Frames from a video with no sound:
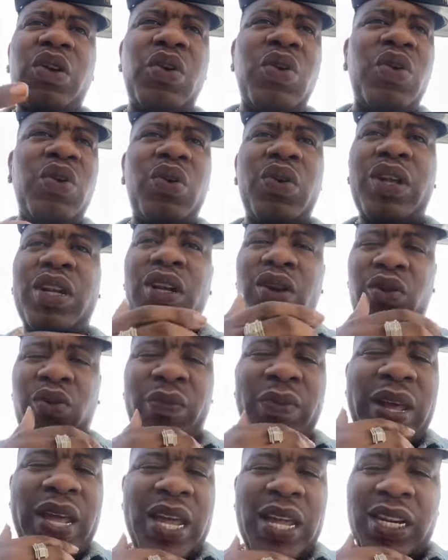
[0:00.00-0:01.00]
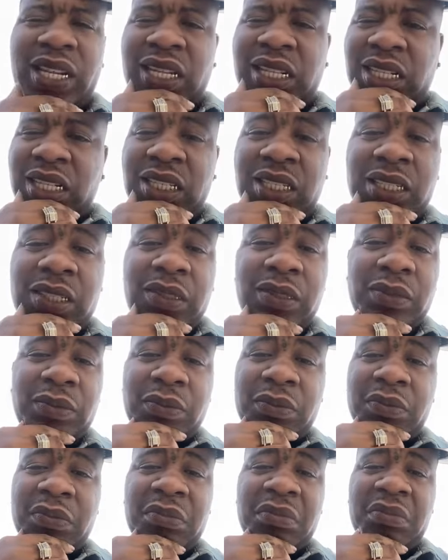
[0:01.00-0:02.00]
record nobody.
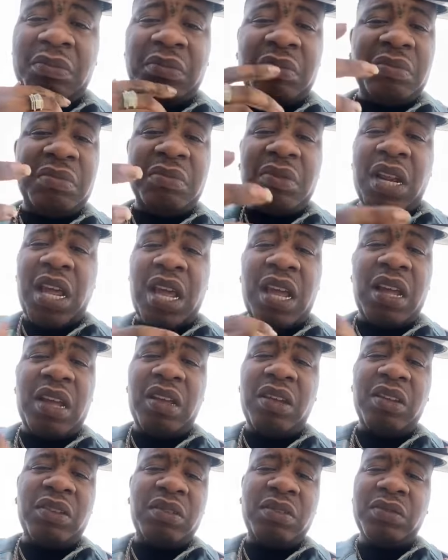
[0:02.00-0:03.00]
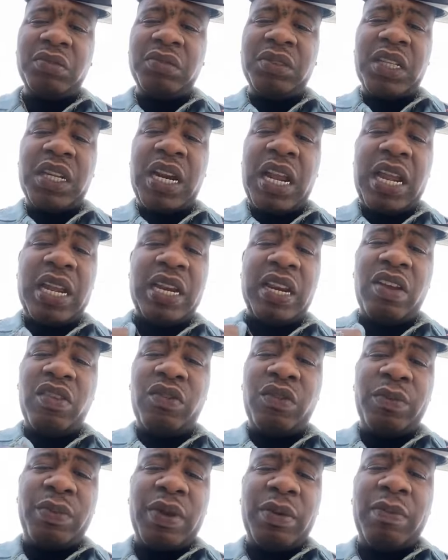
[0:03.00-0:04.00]
Nah, that
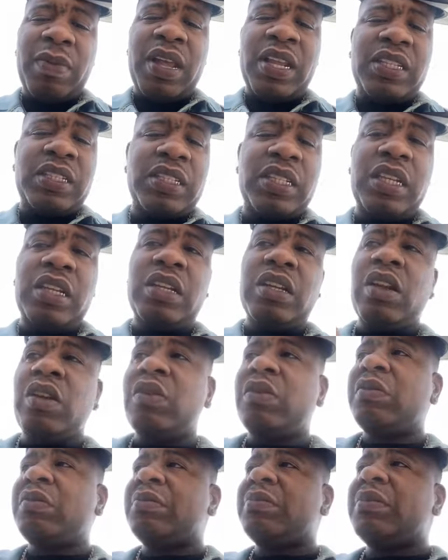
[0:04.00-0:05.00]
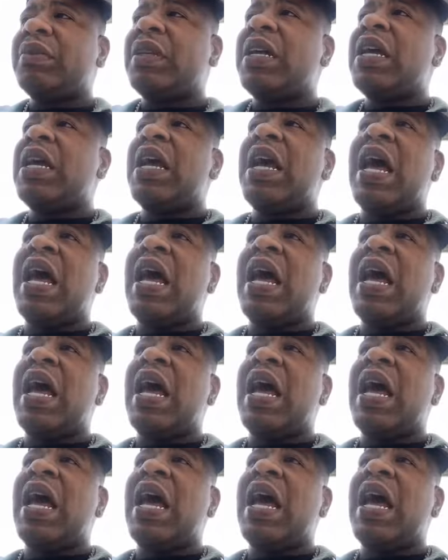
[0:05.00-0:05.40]
ain't never been my skilo.